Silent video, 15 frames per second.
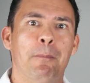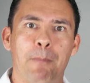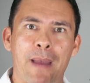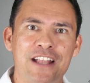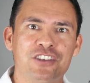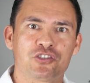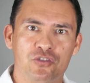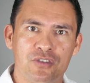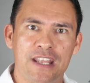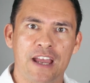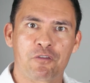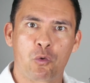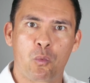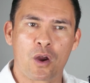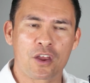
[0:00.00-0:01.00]
Men should
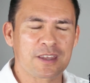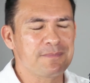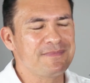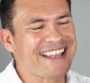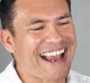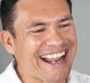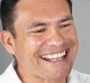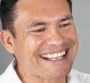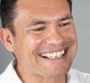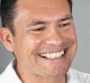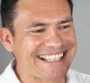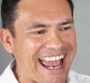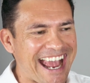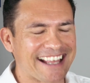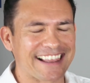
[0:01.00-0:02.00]
never wear them. Not
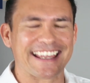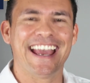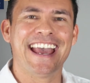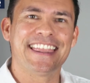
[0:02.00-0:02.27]
exactly.